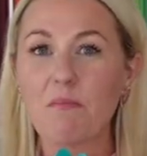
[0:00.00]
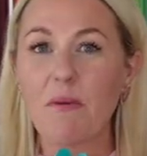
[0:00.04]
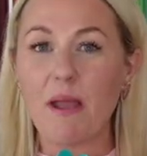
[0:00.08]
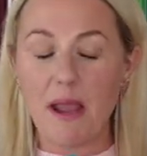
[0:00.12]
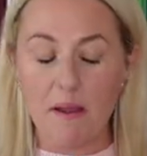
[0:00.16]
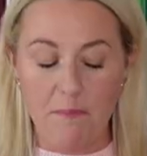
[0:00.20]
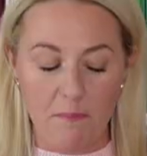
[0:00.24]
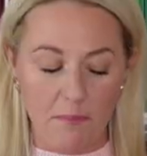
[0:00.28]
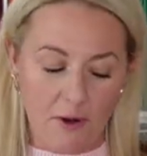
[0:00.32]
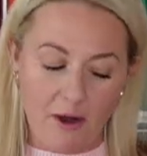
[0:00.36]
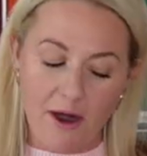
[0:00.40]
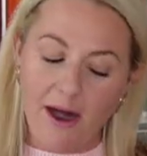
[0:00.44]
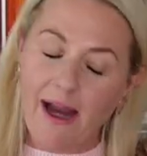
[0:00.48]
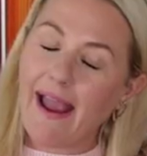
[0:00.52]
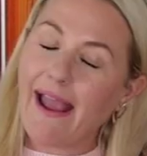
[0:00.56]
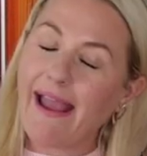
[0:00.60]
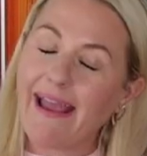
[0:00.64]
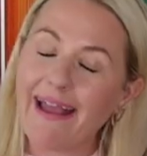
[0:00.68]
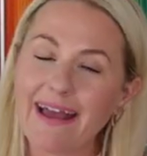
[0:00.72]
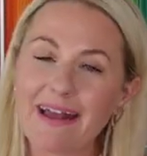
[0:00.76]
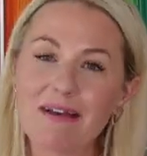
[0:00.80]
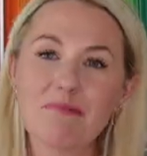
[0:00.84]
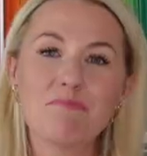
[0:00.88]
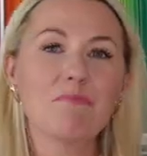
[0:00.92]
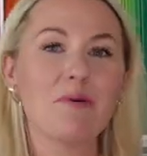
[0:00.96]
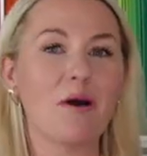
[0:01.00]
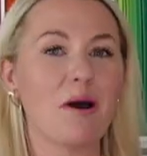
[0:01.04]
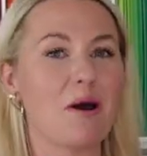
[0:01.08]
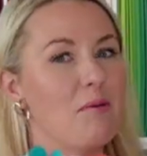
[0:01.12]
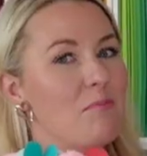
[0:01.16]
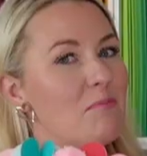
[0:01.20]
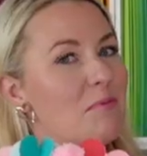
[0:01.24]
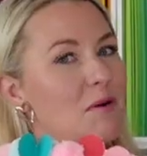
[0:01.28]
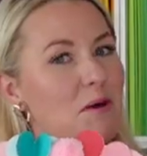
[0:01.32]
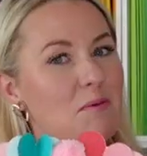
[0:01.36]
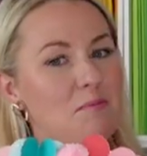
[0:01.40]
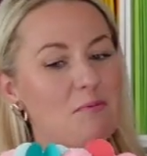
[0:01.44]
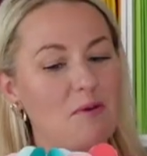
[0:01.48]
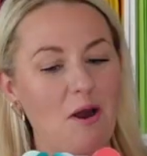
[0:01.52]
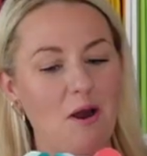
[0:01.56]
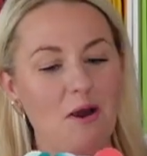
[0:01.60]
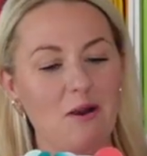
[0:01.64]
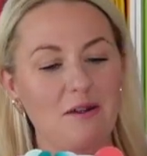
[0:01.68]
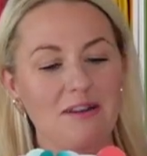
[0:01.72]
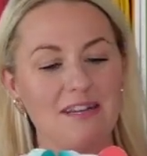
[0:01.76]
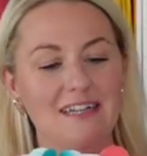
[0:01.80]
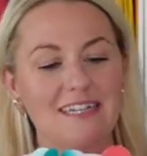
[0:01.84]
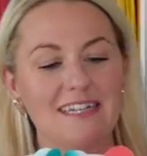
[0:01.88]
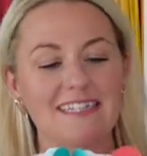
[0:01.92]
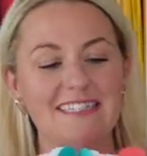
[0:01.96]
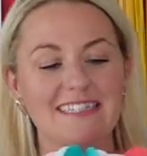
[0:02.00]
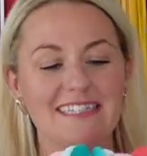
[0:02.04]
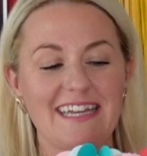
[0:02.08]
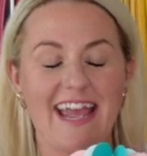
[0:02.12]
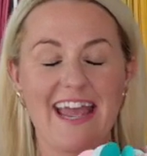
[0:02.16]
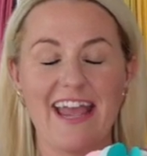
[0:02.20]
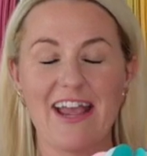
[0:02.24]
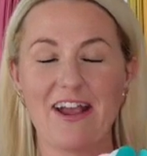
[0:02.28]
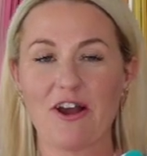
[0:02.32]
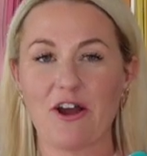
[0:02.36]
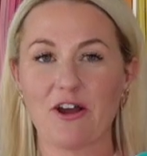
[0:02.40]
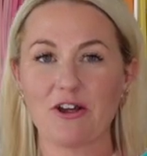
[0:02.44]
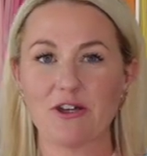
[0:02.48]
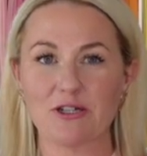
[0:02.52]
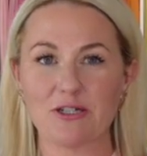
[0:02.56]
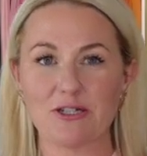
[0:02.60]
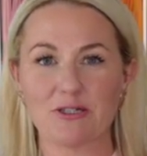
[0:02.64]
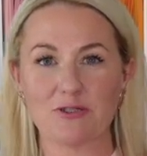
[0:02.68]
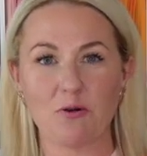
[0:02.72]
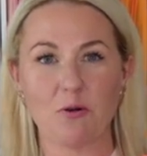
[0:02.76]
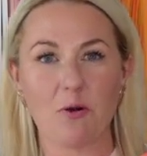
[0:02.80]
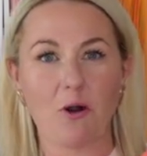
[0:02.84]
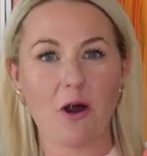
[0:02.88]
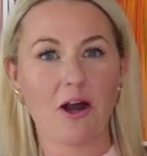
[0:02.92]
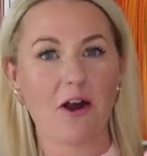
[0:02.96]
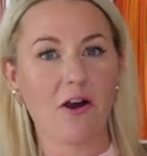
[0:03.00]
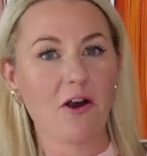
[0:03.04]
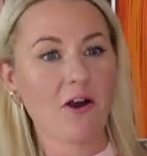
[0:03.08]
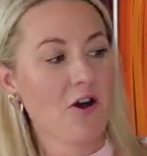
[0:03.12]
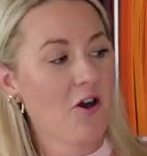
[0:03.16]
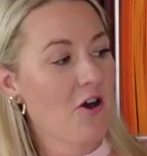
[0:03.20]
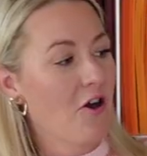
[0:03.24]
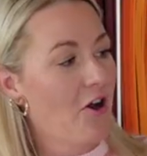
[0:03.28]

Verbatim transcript: paper and pom-pom garland to hang on your door,